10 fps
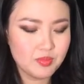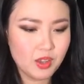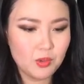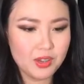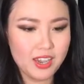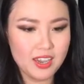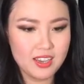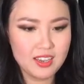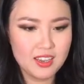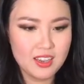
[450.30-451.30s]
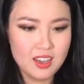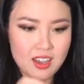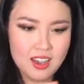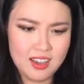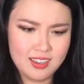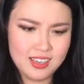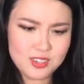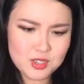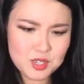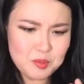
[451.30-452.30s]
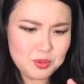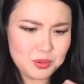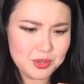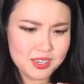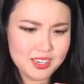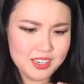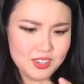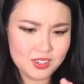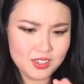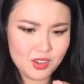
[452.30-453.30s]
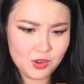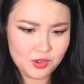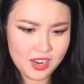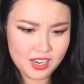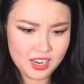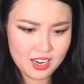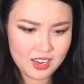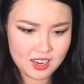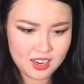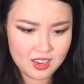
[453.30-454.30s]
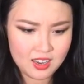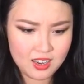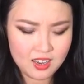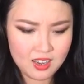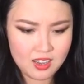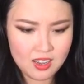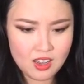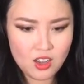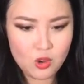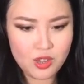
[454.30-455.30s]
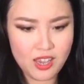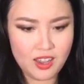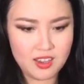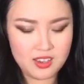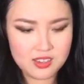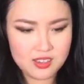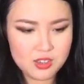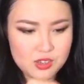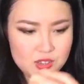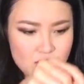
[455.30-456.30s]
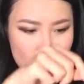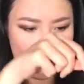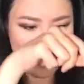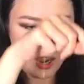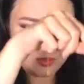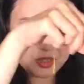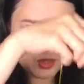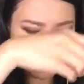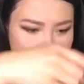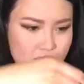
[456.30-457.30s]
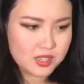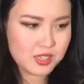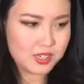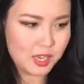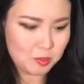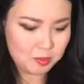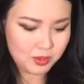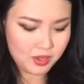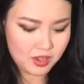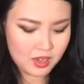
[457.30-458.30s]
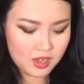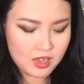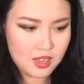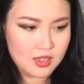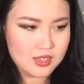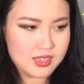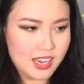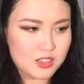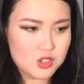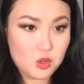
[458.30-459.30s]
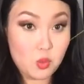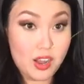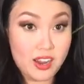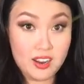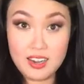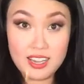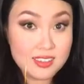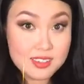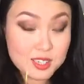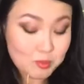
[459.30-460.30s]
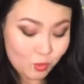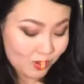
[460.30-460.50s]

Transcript: Okay, and that's looking pretty good already. Okay, so I'm just going to snip this extra wire, and I can snip more